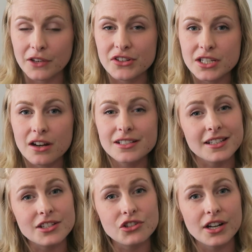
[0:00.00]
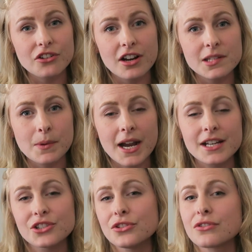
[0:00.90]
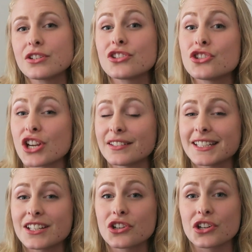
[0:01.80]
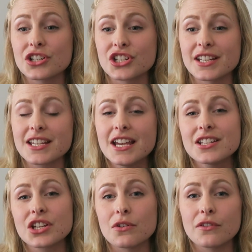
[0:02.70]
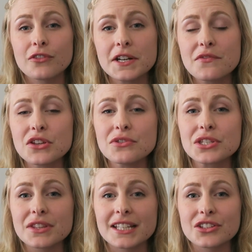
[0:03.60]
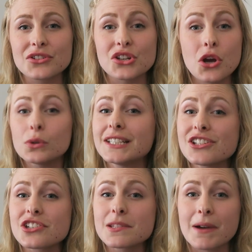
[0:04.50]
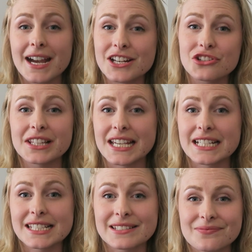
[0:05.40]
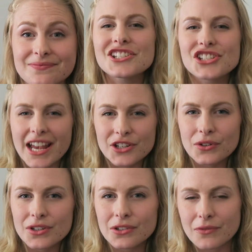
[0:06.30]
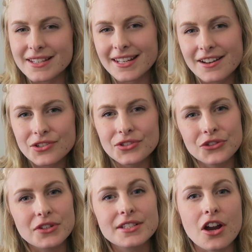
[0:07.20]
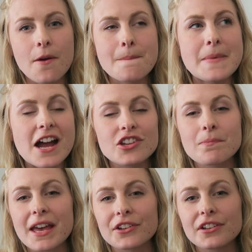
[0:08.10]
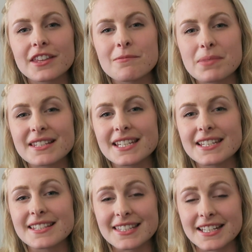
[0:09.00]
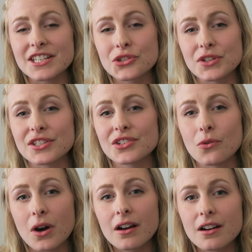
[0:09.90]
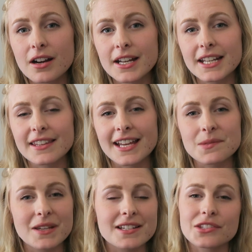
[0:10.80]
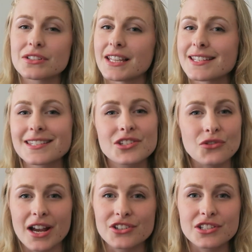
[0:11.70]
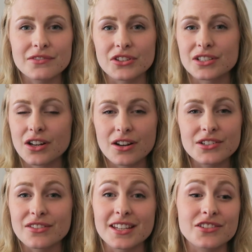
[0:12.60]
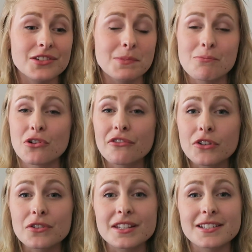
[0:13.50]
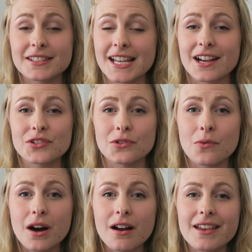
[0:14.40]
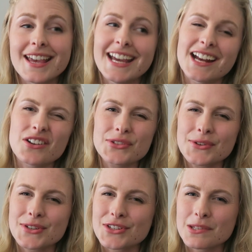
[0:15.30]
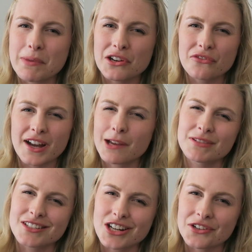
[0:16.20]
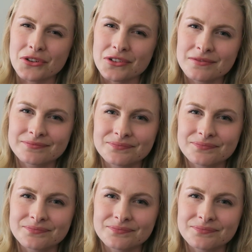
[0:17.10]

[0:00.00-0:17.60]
If a dog does try to cross behind you, you can just gently encourage it to go in front of you so that there's no leashes behind your legs. In general, residential streets are much better than busy city streets to walk on, and that's because there's less distractions for the dogs, so they can just be more focused focused on the actual walk, and also it's just better vibes in general.